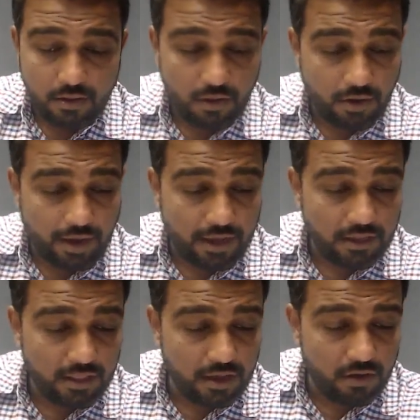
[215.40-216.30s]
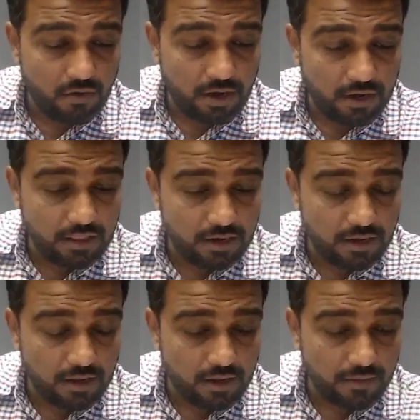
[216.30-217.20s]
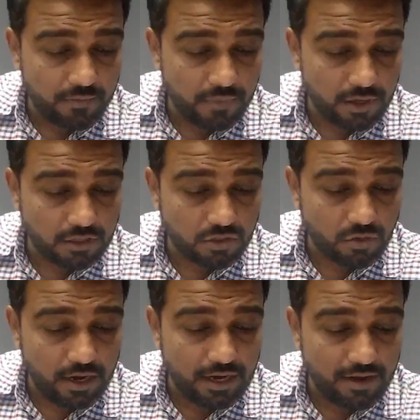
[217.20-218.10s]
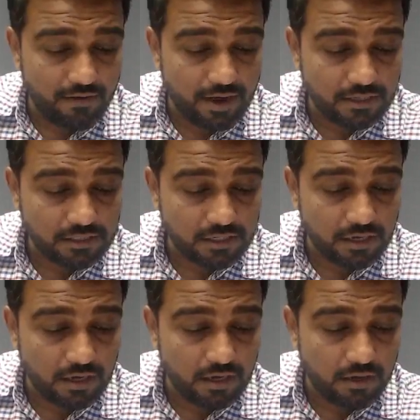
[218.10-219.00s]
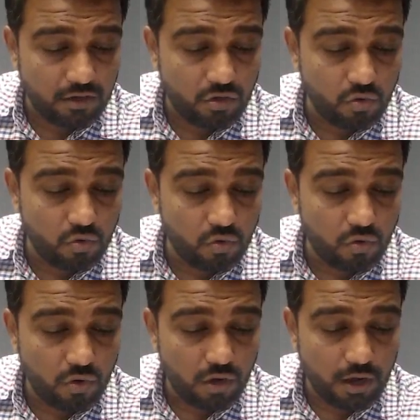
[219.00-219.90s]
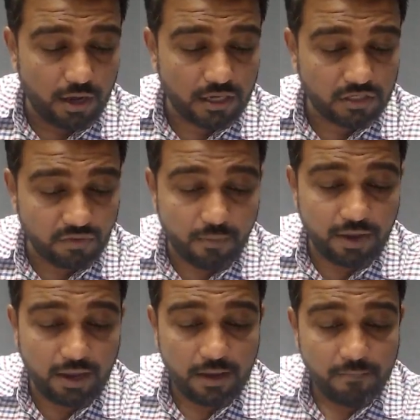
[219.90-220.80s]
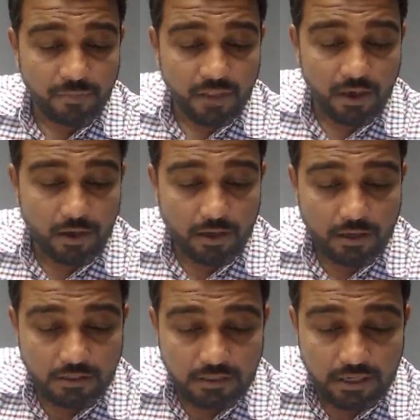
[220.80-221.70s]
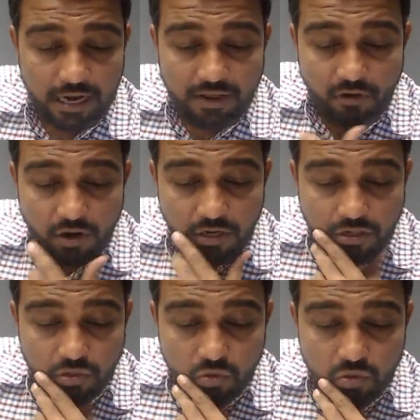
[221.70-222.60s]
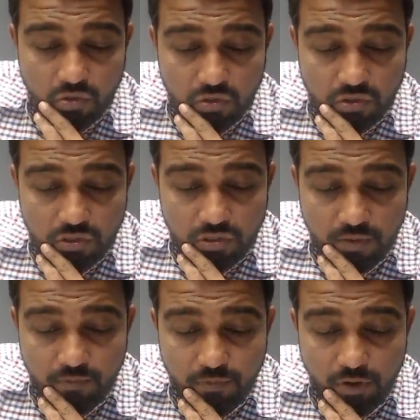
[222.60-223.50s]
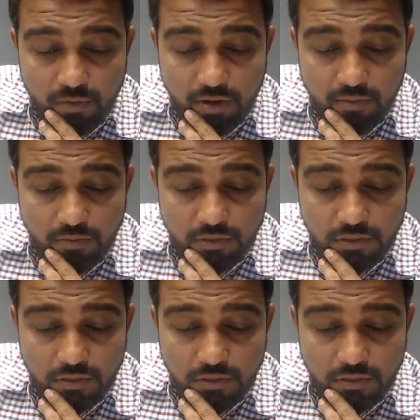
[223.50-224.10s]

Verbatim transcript: okay now another uh, uh, student have asked uh, you uh, swami uh, sir i want to some problems